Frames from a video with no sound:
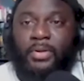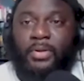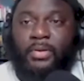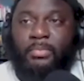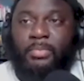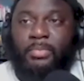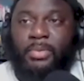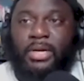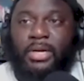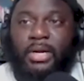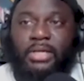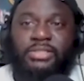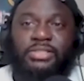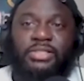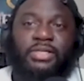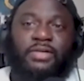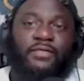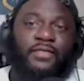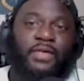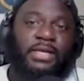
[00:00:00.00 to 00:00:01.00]
Because
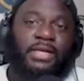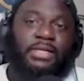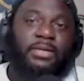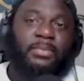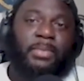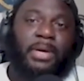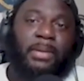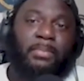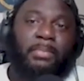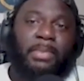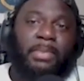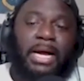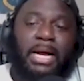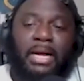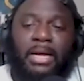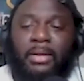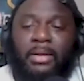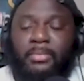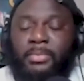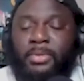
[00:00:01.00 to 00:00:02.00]
it affected my
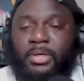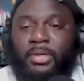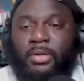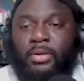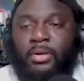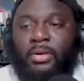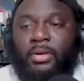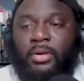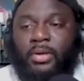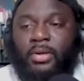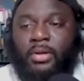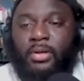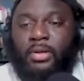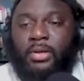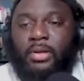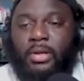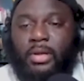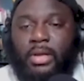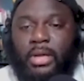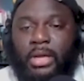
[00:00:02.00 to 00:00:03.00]
mom.
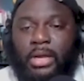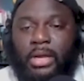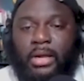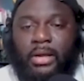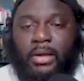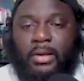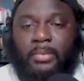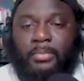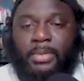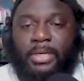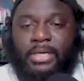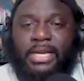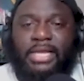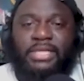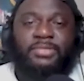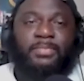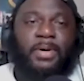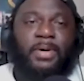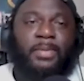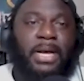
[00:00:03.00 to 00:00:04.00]
And
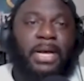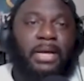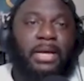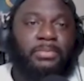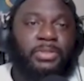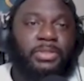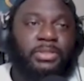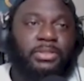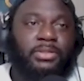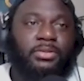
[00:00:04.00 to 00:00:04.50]
that's my mama,